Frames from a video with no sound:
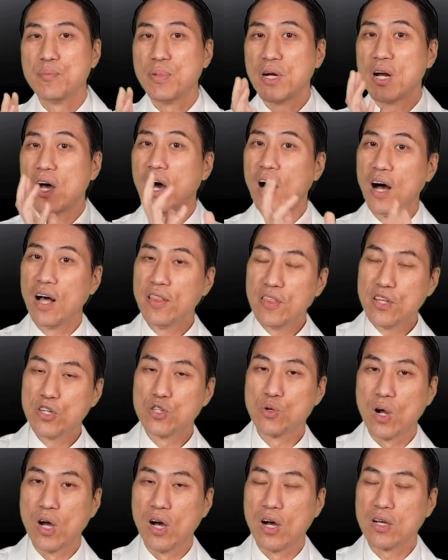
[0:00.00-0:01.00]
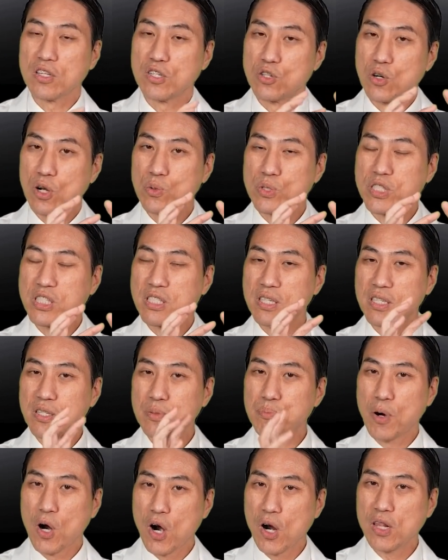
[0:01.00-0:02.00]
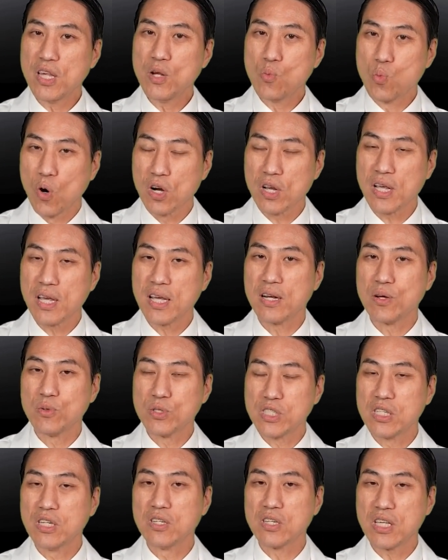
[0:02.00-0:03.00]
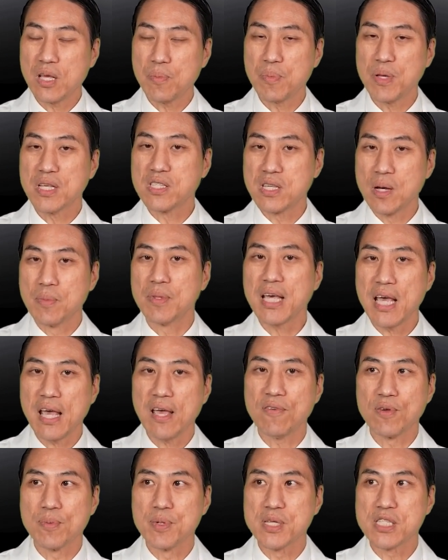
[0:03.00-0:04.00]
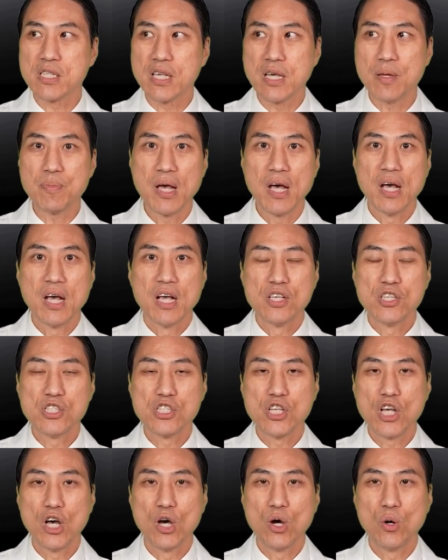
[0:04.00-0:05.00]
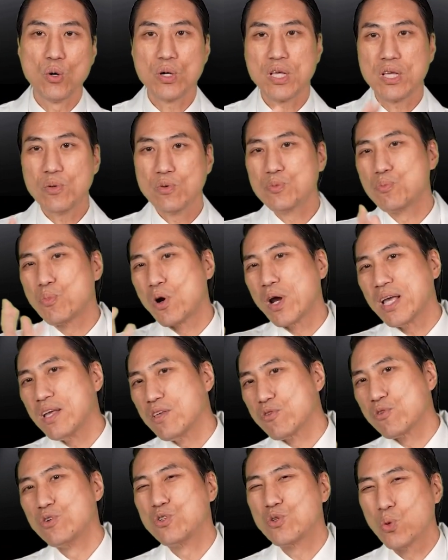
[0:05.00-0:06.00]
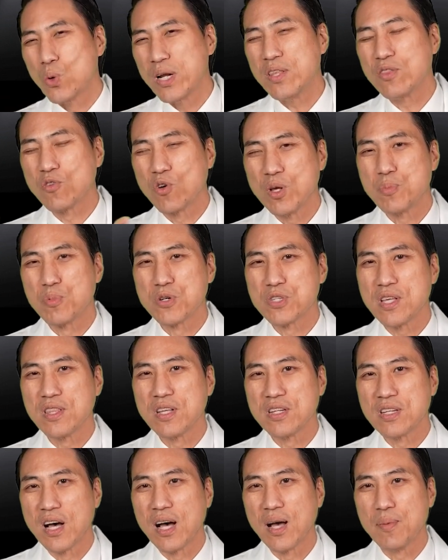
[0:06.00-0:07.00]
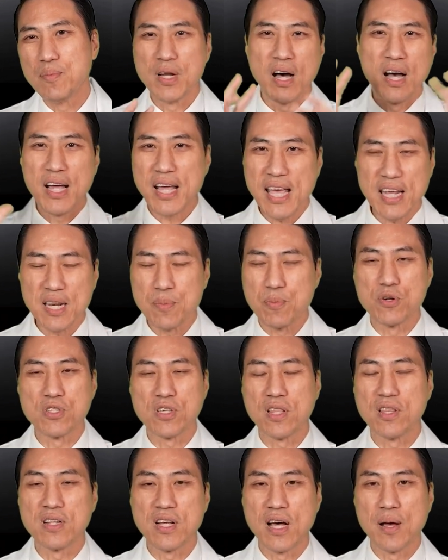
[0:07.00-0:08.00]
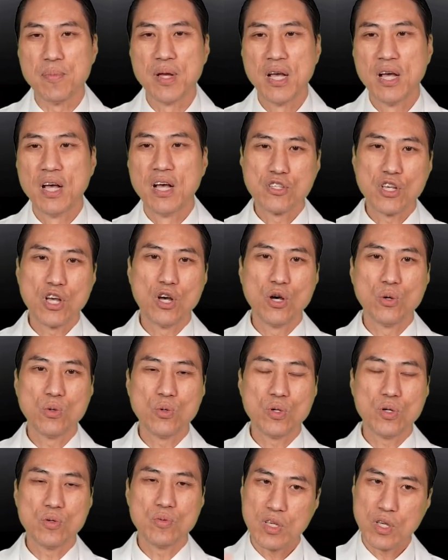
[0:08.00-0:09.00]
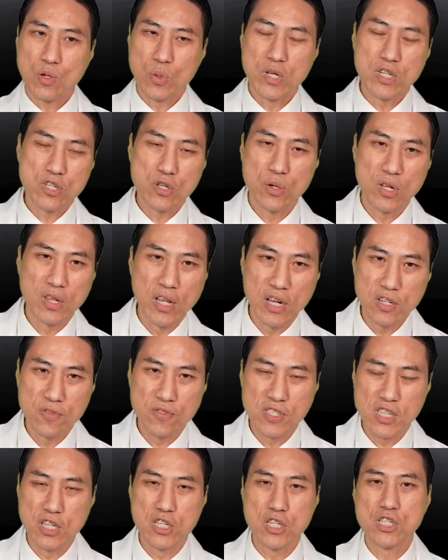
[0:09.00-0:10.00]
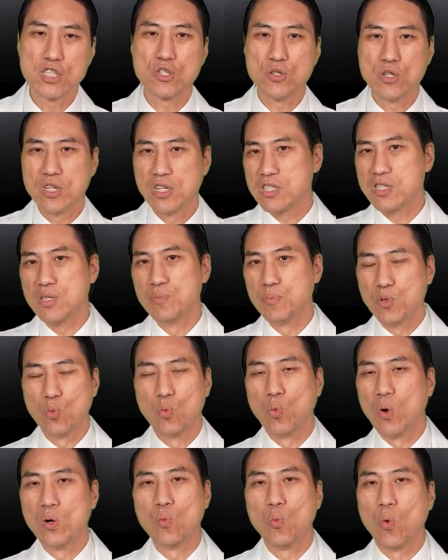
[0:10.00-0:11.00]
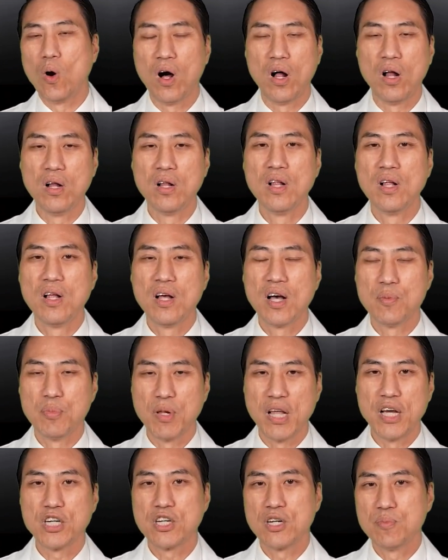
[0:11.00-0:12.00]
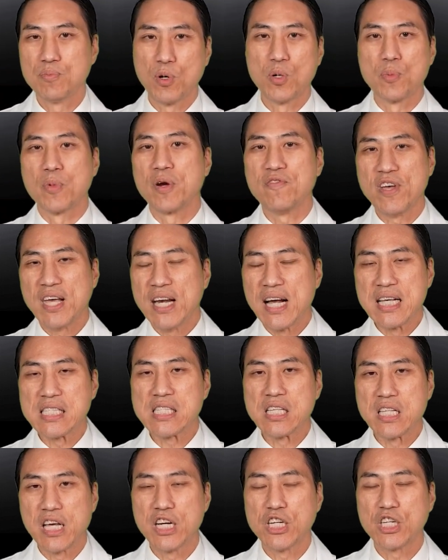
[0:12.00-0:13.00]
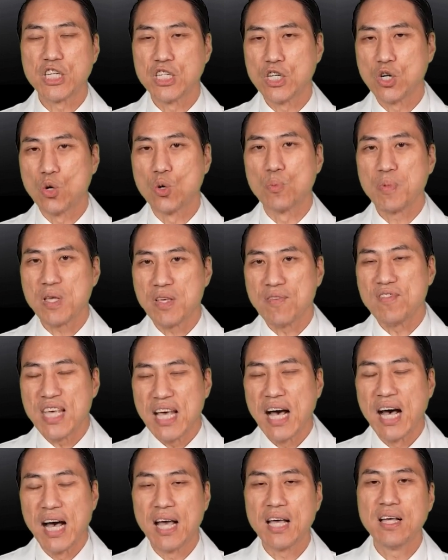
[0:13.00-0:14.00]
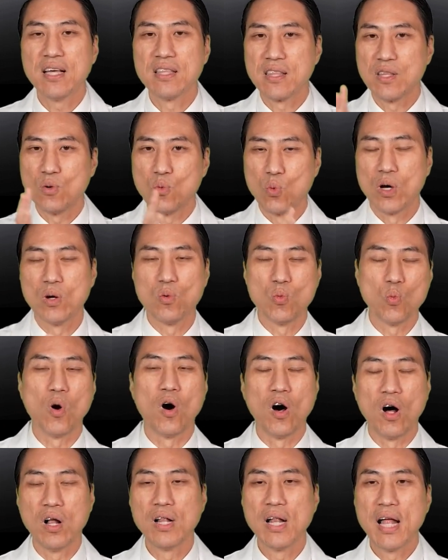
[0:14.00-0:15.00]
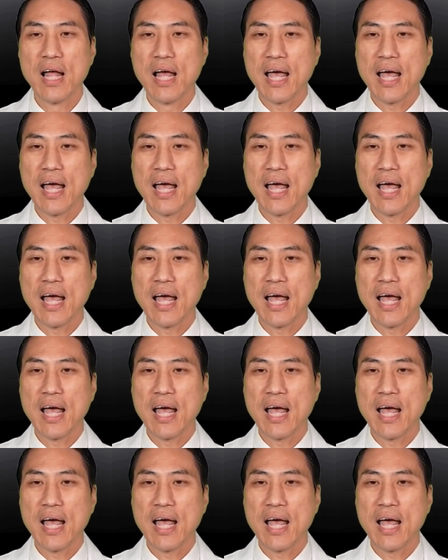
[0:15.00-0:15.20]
But on the drug was still partly working and it was still keeping some of the AFib asleep. So he was breaking through 20, 30% of the time, not 80% of the time. So he went to an electrophysiologist who did a simple 1-wall ablation, pulmonary vein isolation, or PVI, the 1 wall.